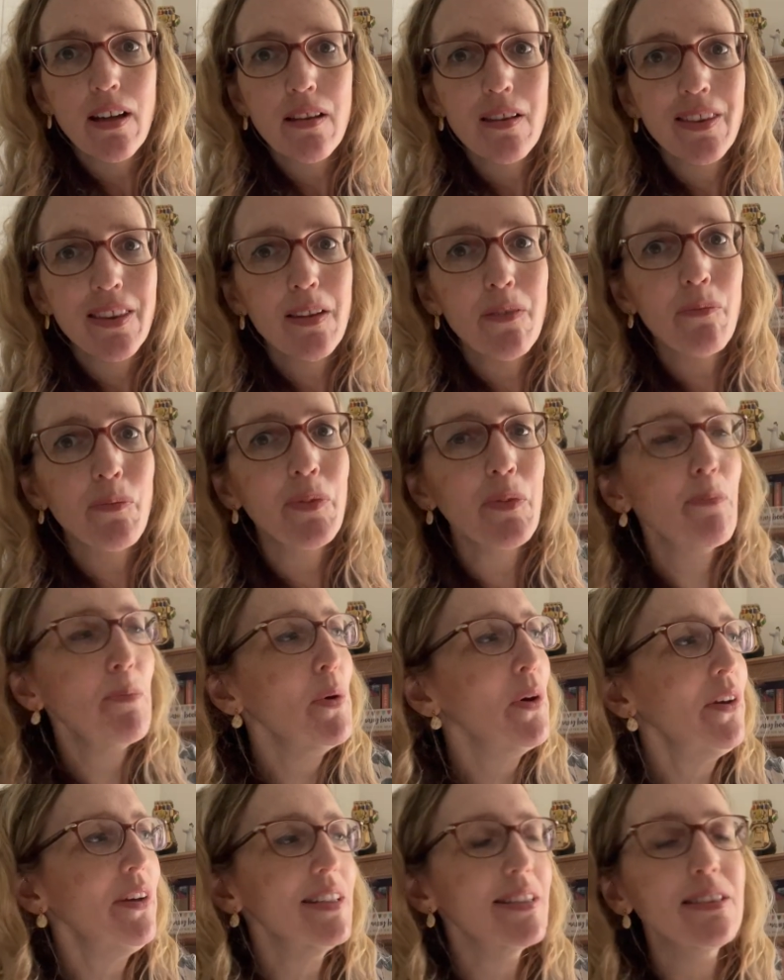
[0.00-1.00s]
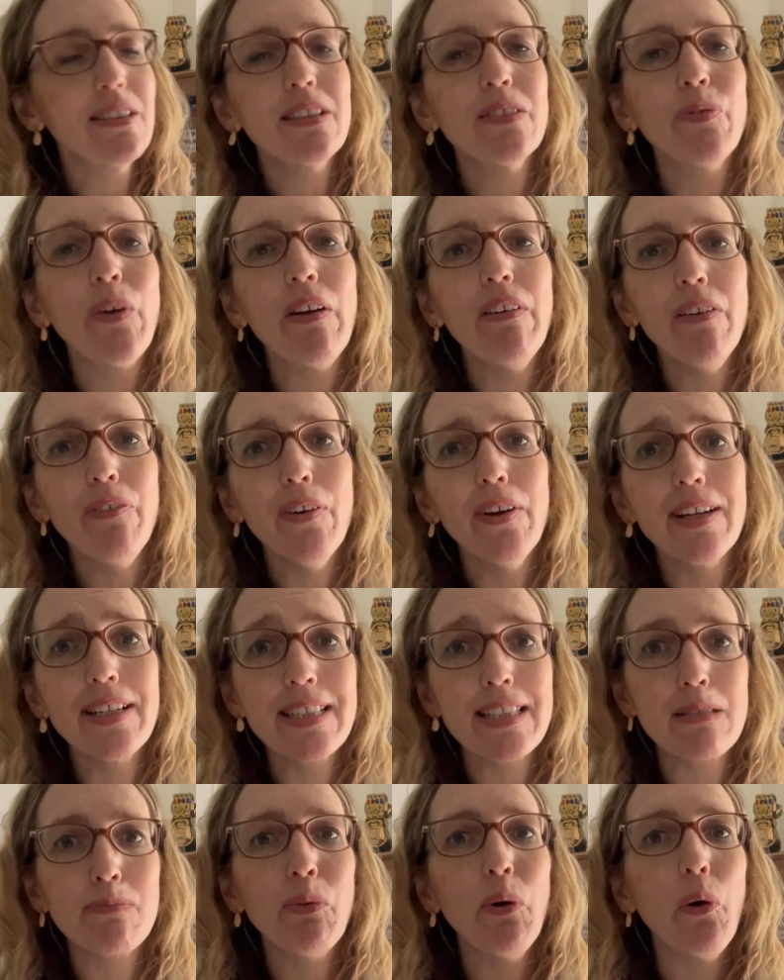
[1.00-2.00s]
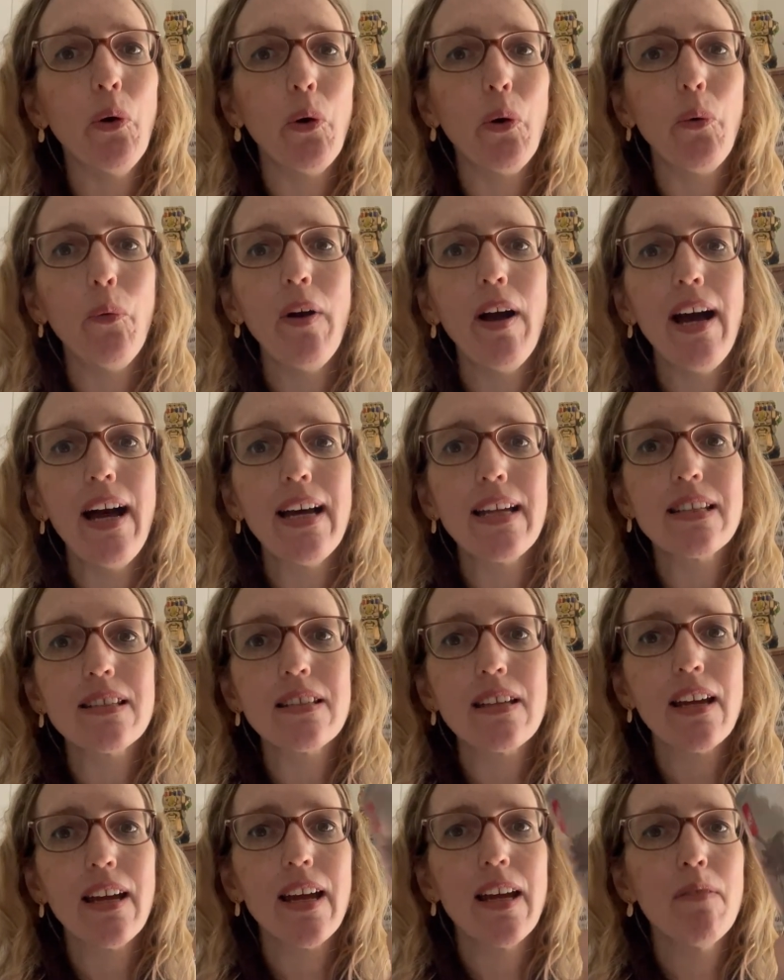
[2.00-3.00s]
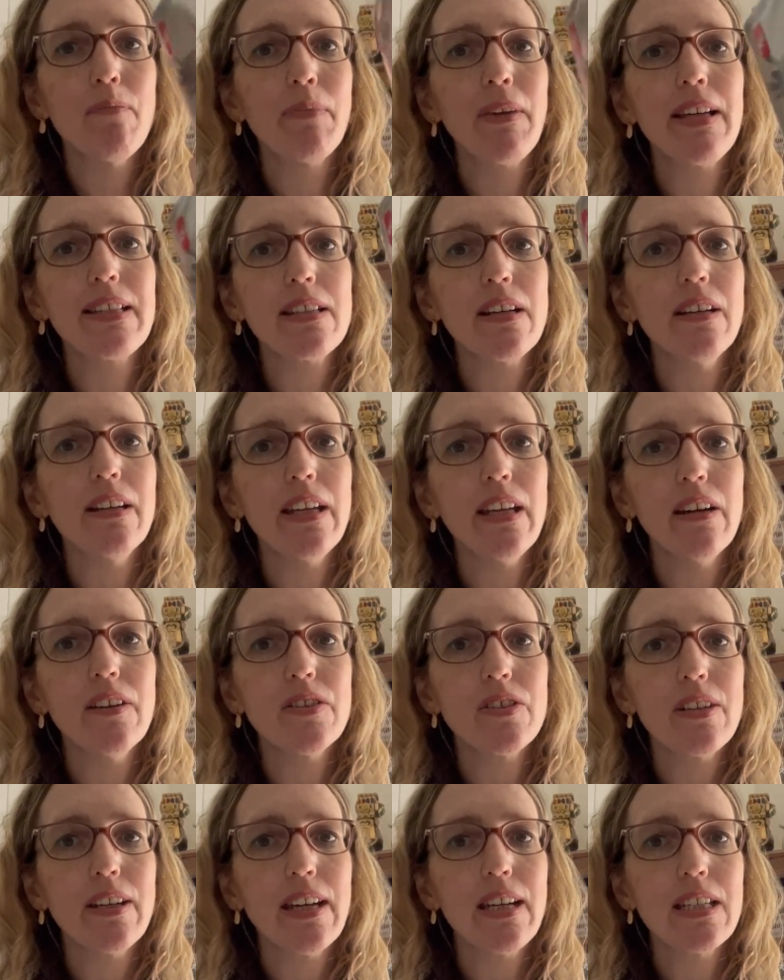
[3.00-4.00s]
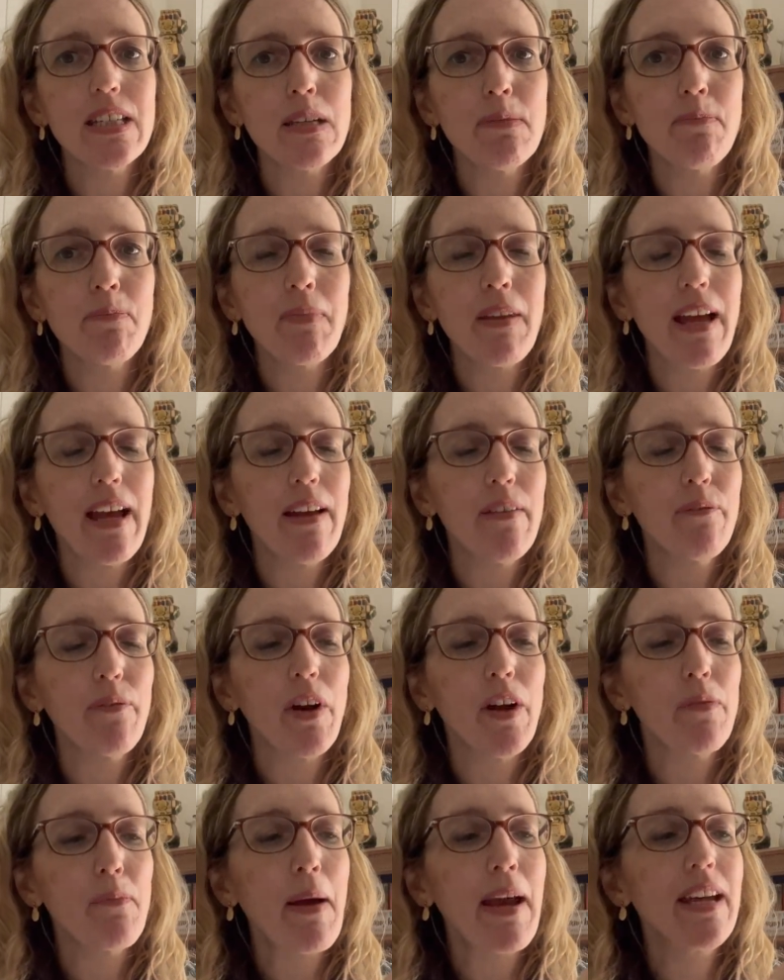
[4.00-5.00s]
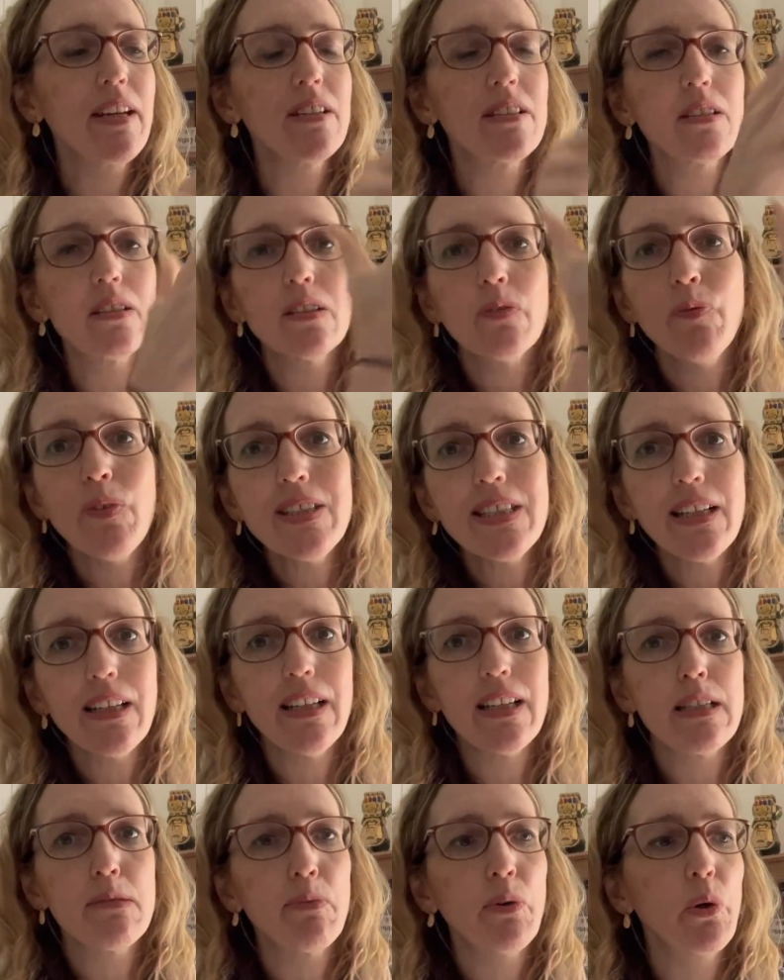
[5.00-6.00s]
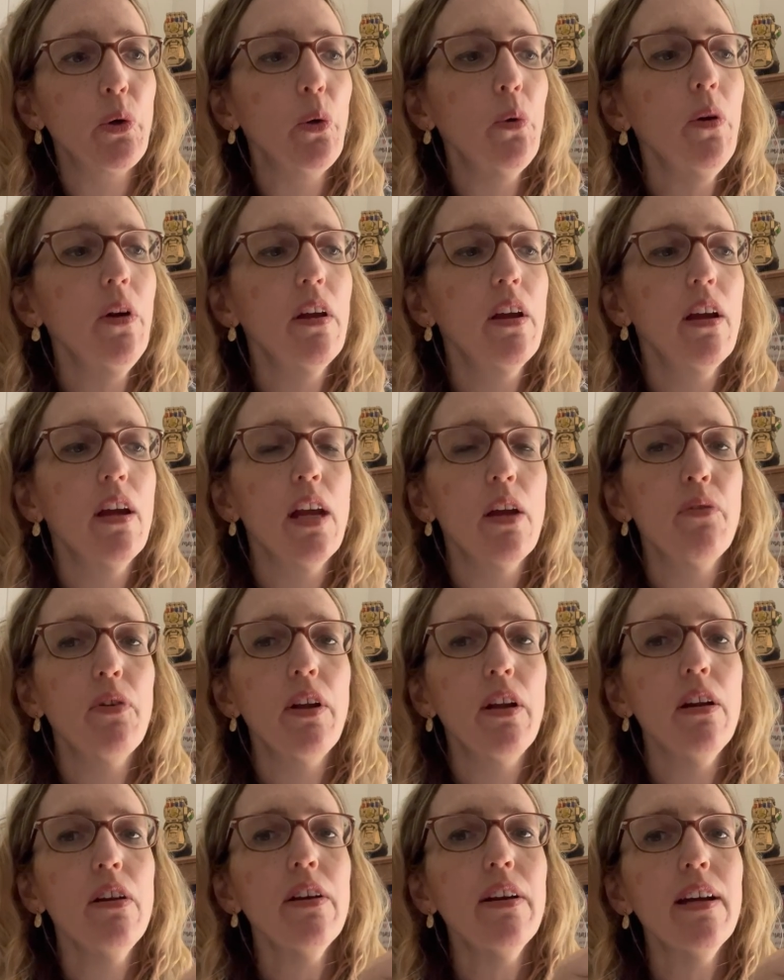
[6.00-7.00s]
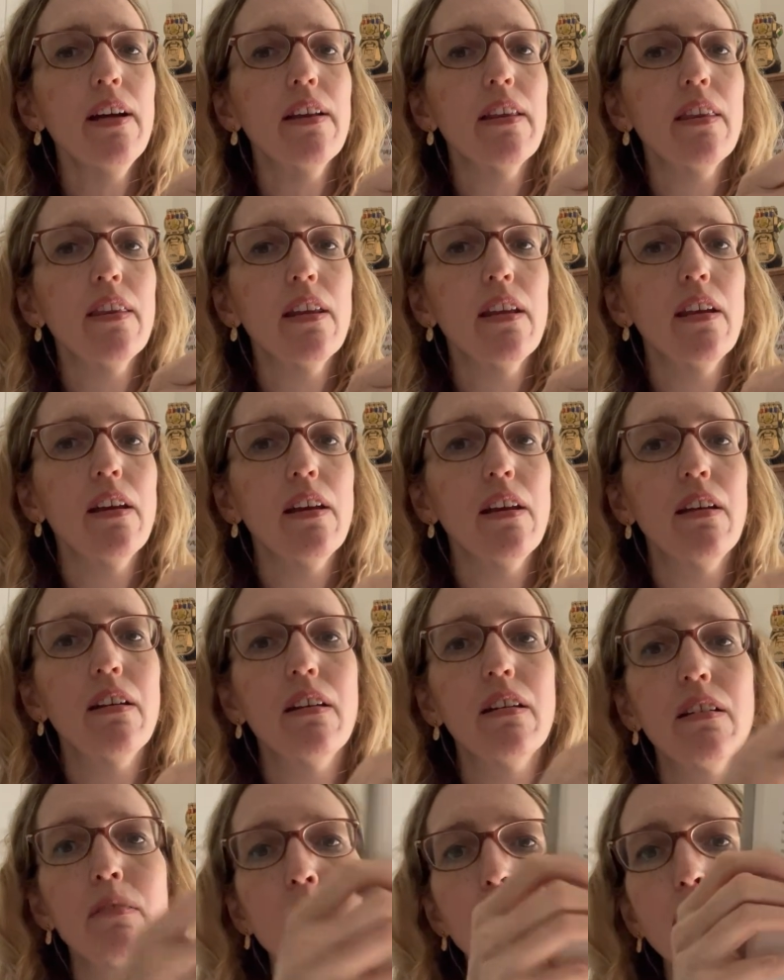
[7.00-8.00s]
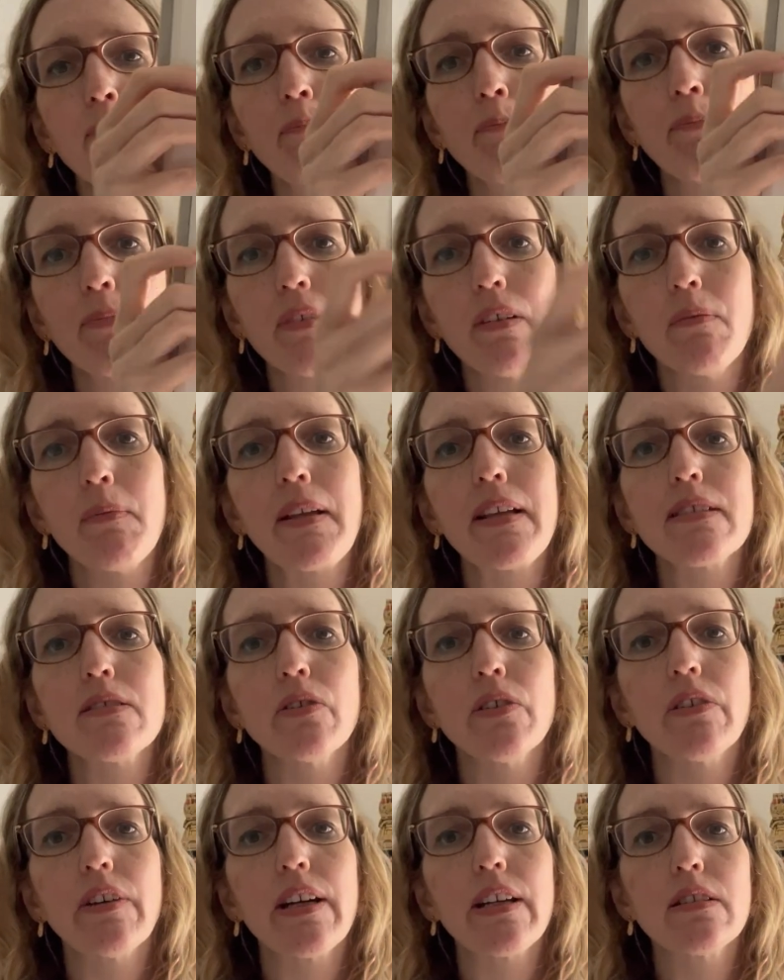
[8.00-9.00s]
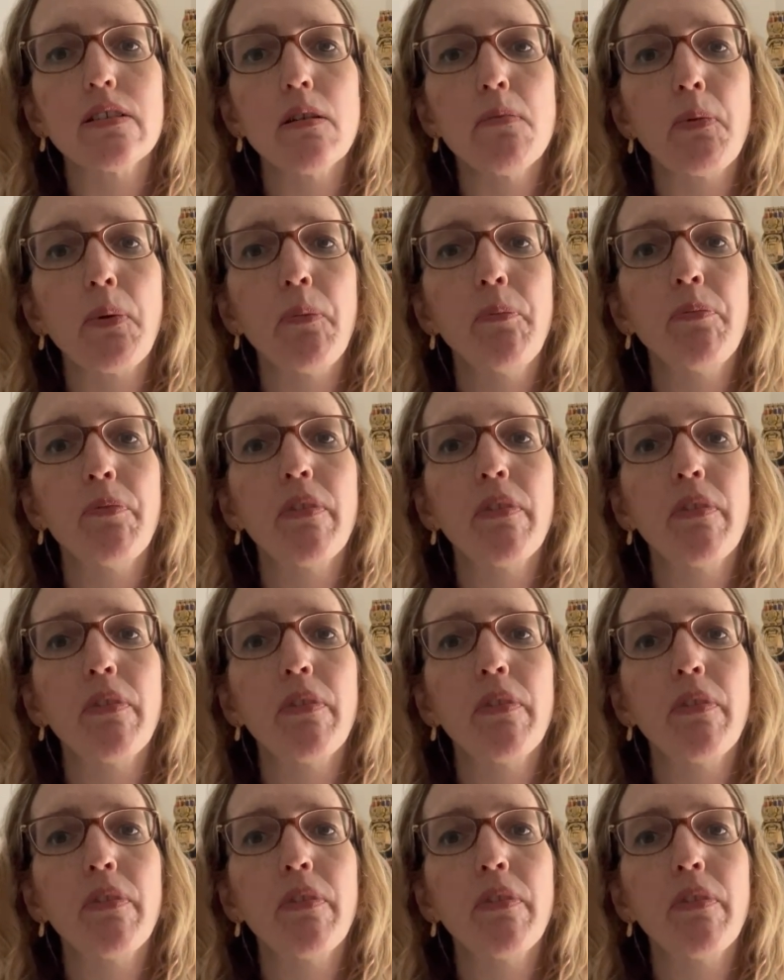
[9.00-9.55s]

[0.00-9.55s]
the book is just very, very small, and it's only 185 pages, so it's physically small. If you look at the... Oh, that's not a great example.